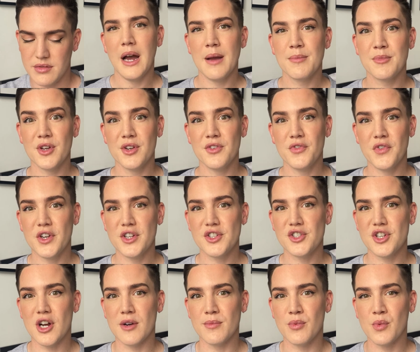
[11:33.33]
I'm going to
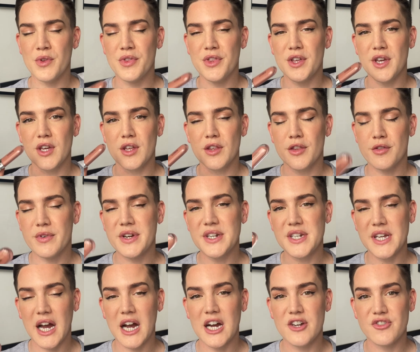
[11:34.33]
finish up with the
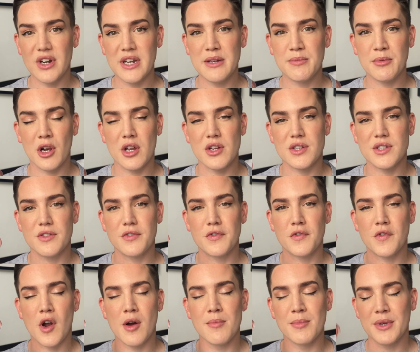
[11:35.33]
3D Hydra Lip Gloss
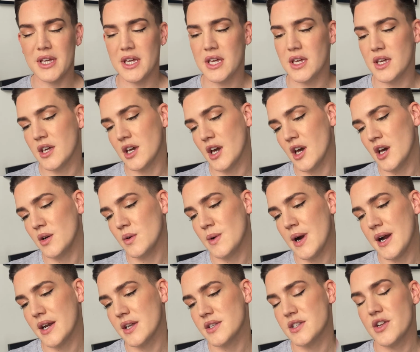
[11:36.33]
from Kiko,
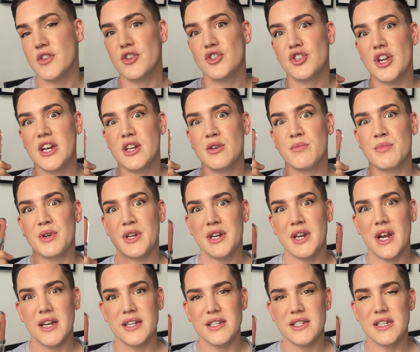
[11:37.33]
and it's in the shade number
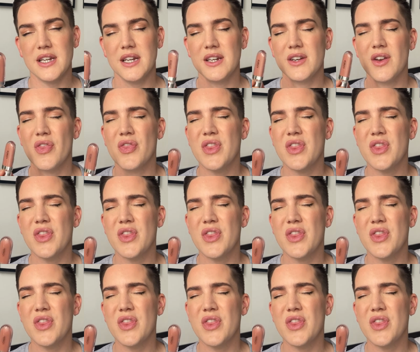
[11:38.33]
19.